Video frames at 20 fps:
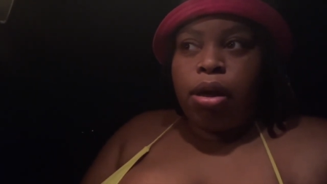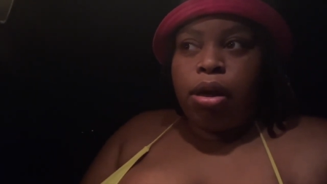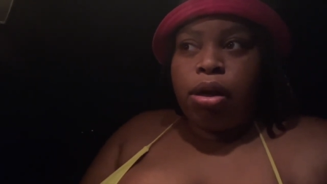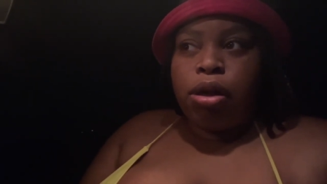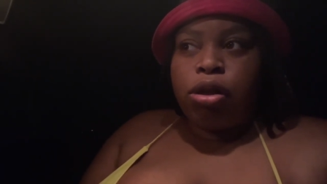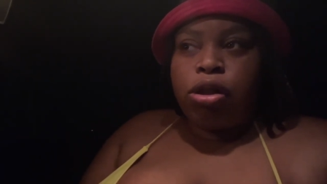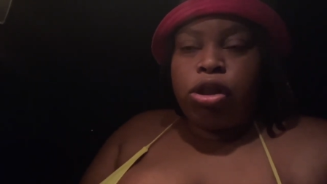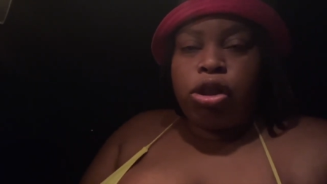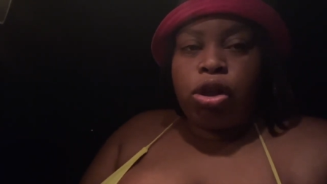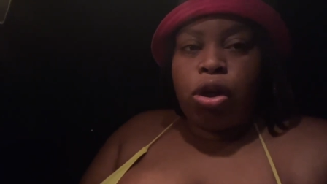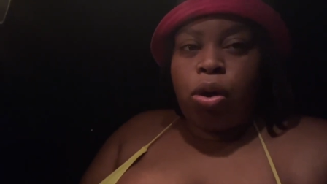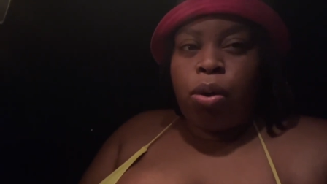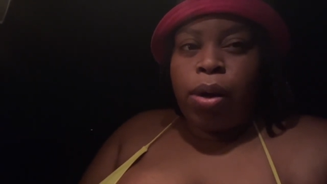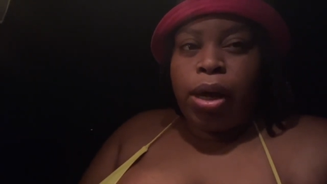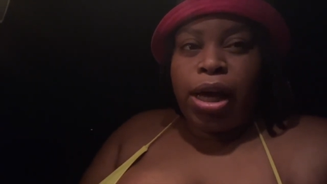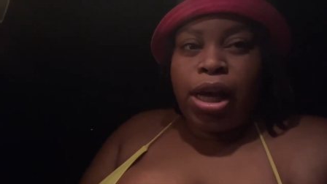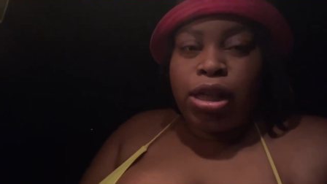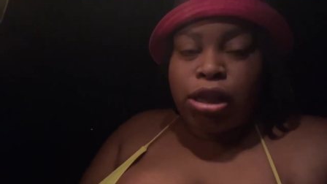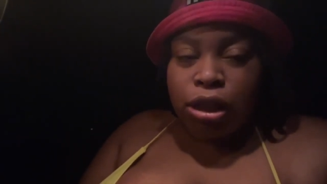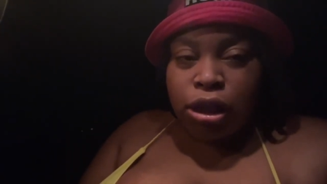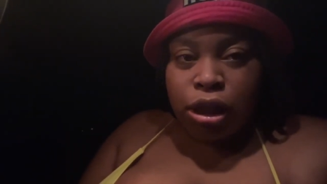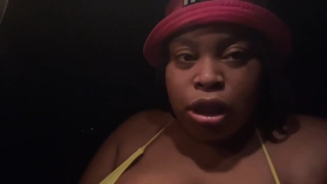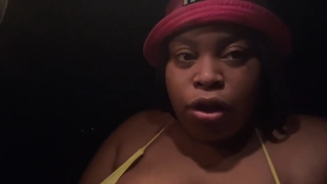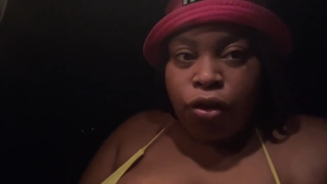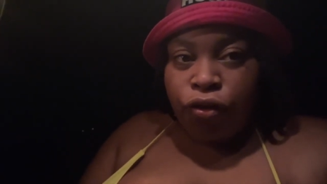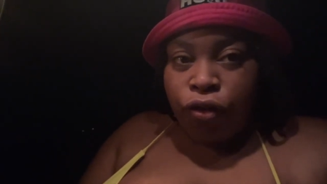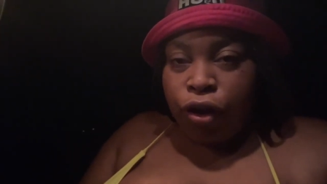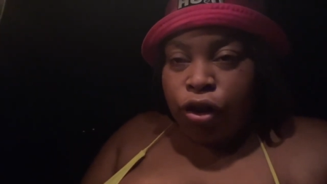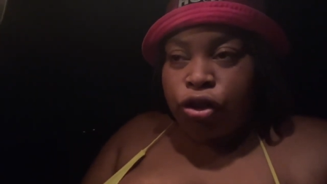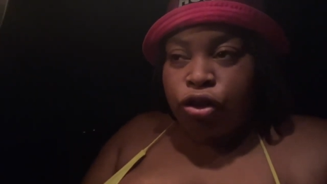So it's just a little
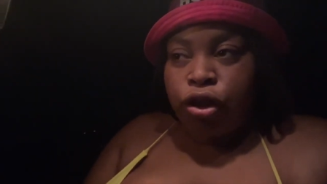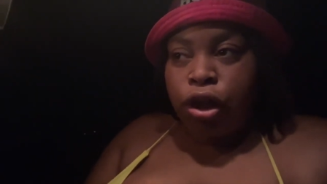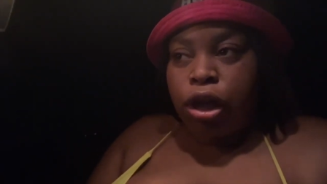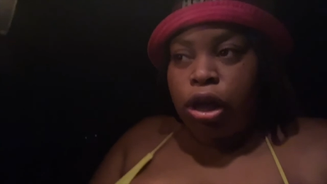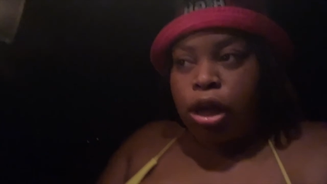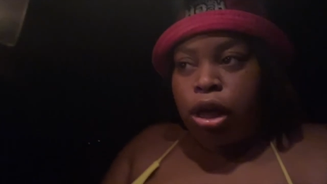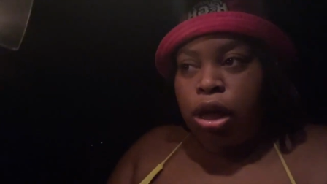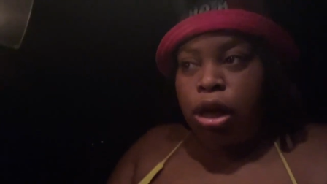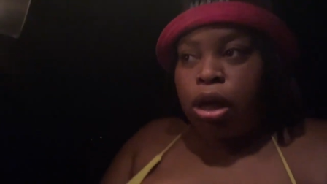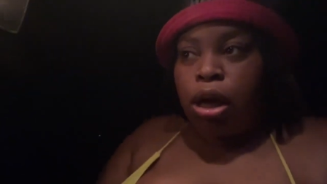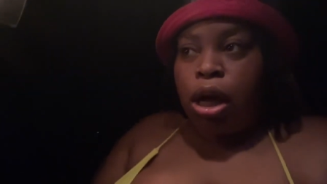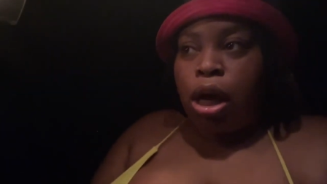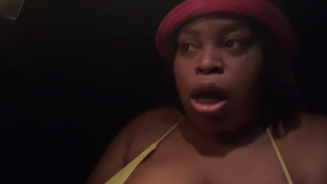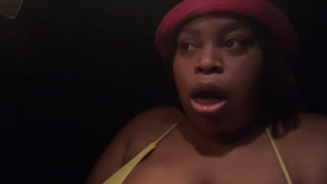frustrating.